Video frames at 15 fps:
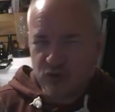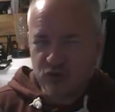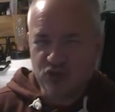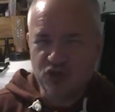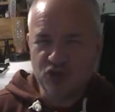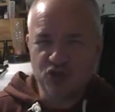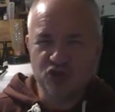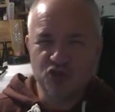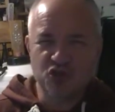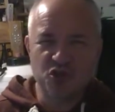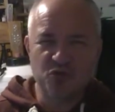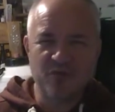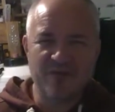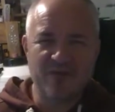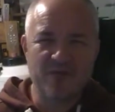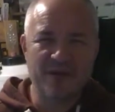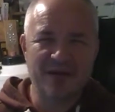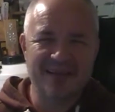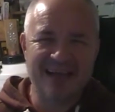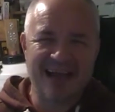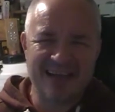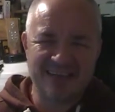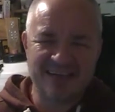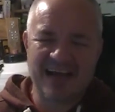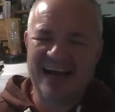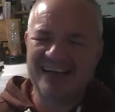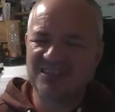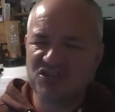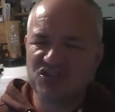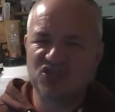Just do with a bit
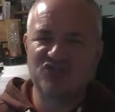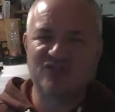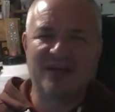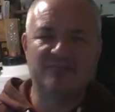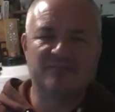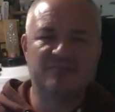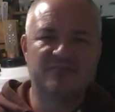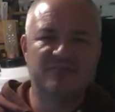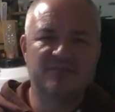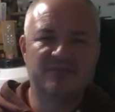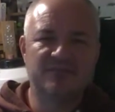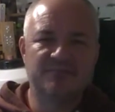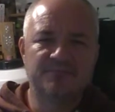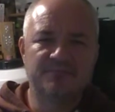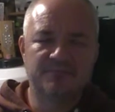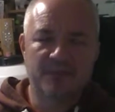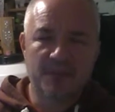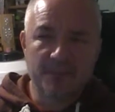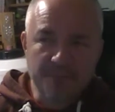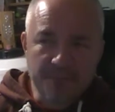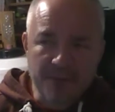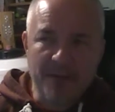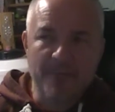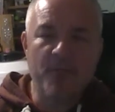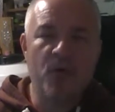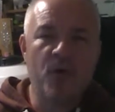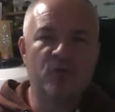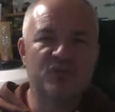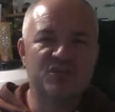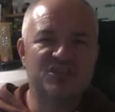added strength, a bit
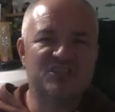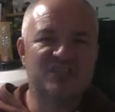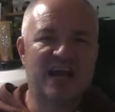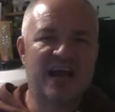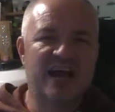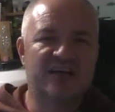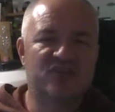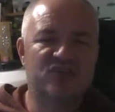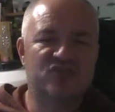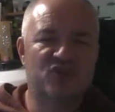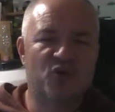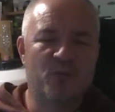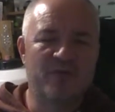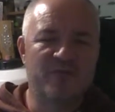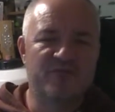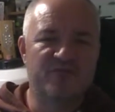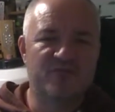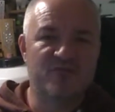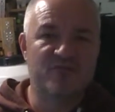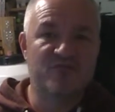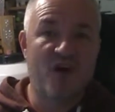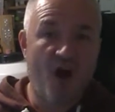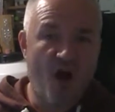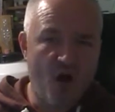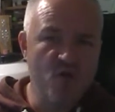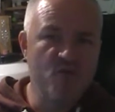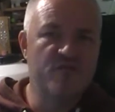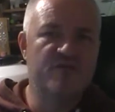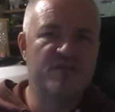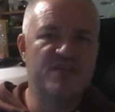more of the stout coming through
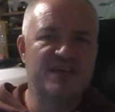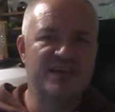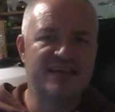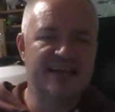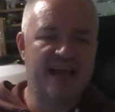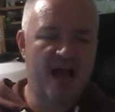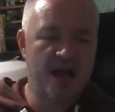over the